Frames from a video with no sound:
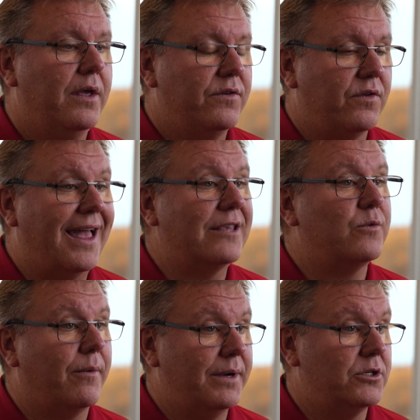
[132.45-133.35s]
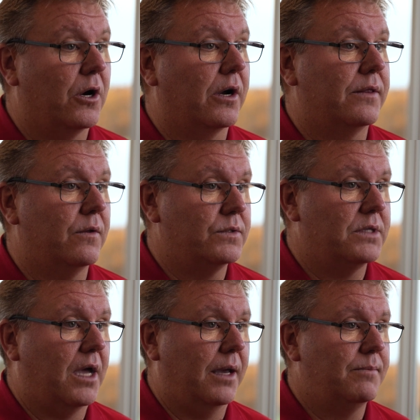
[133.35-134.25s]
so that's why we target those
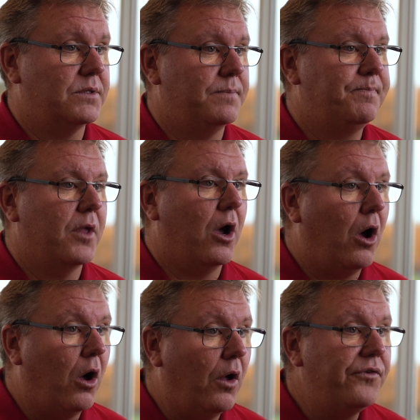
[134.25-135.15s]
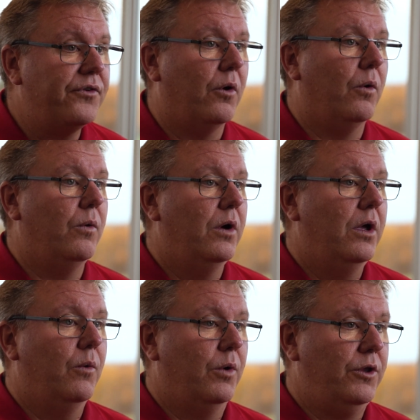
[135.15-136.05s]
times. Also,
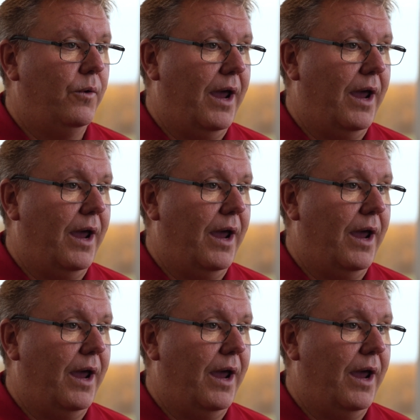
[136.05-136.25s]
when you